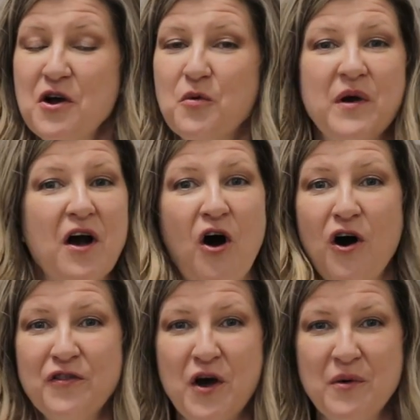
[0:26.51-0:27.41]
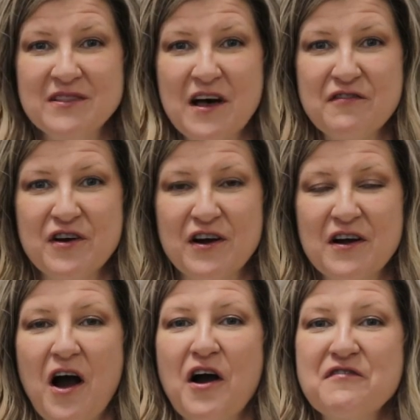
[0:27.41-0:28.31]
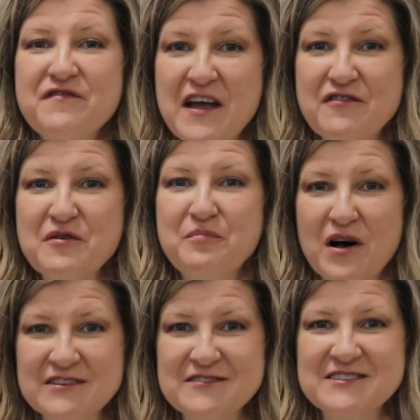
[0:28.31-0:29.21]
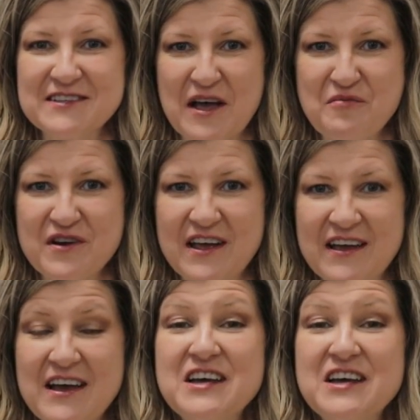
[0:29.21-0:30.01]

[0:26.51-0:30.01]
We all know and love her, our favorite Basel celebrity.